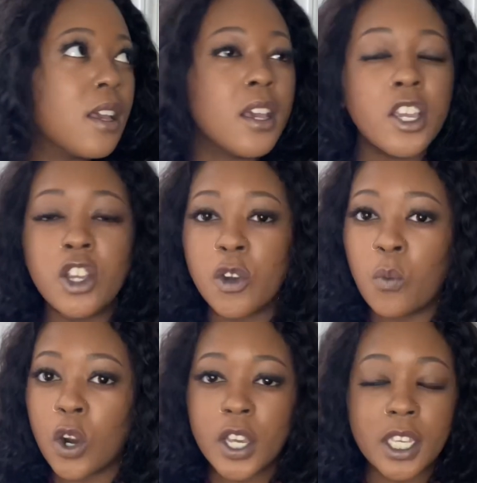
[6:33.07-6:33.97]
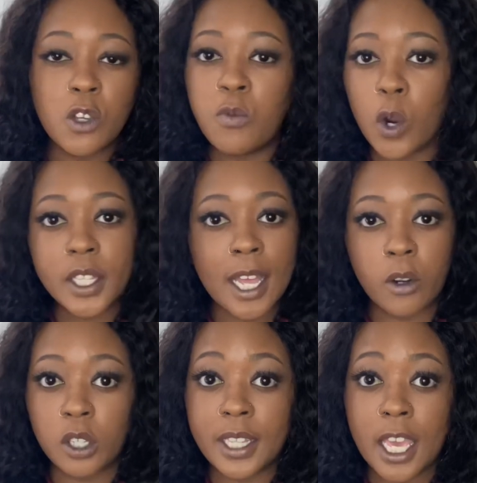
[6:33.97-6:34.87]
you've worked out
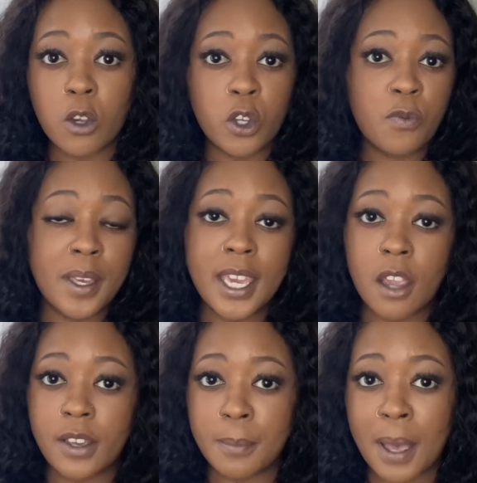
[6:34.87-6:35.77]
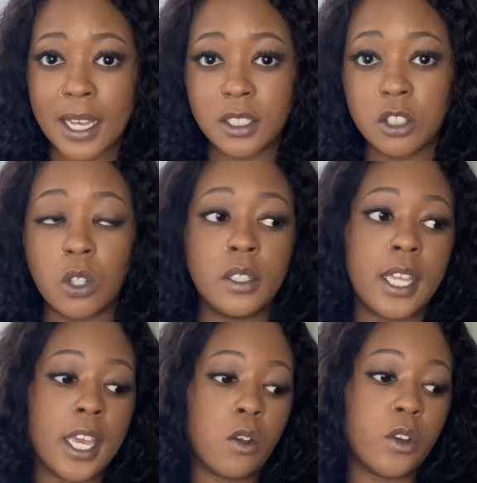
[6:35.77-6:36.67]
all day, or you've been carrying boxes all
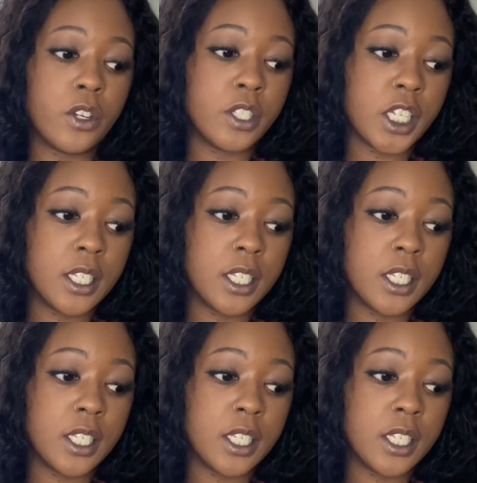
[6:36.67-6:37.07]
day, or you